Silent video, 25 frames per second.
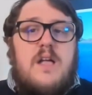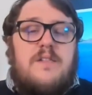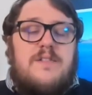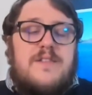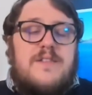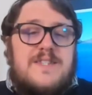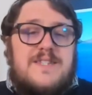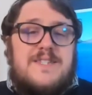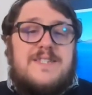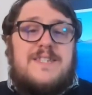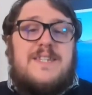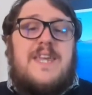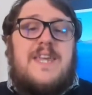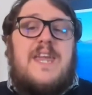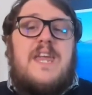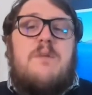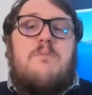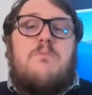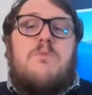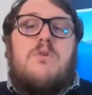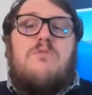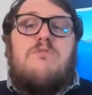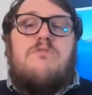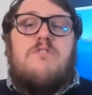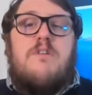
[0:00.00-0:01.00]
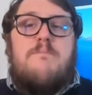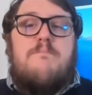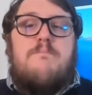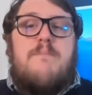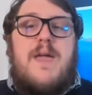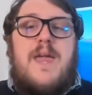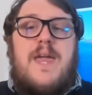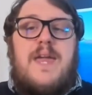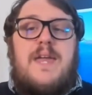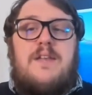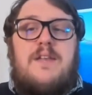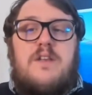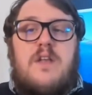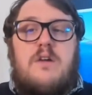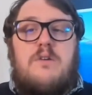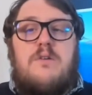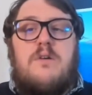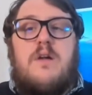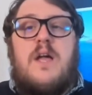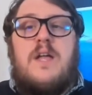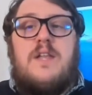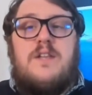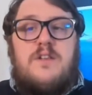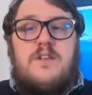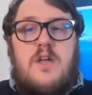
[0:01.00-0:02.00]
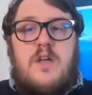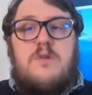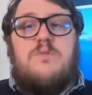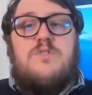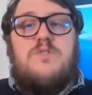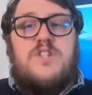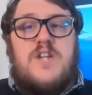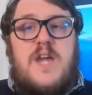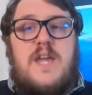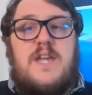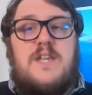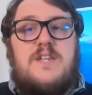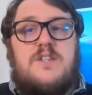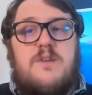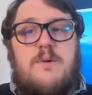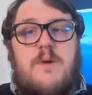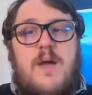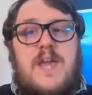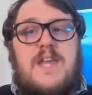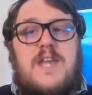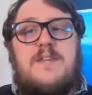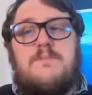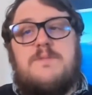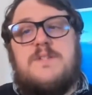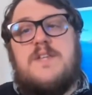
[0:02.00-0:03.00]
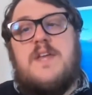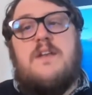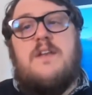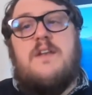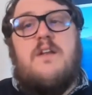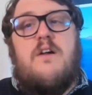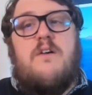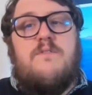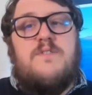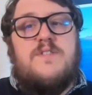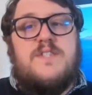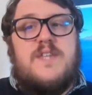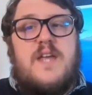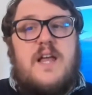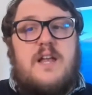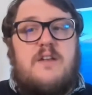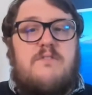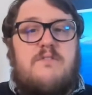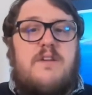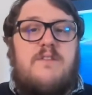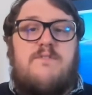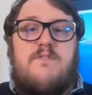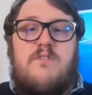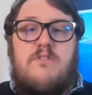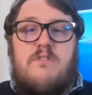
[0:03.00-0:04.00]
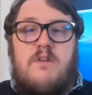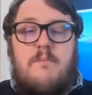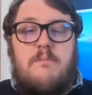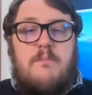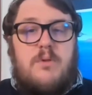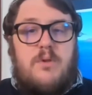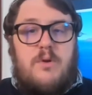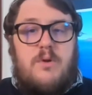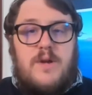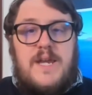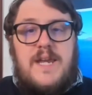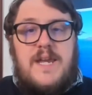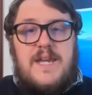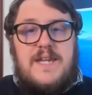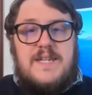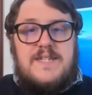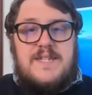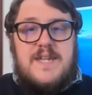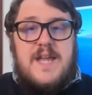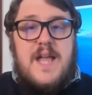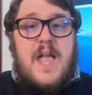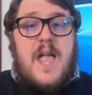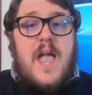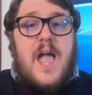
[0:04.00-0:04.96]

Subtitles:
the scheme will remain at no change, so 80% of salary for employees.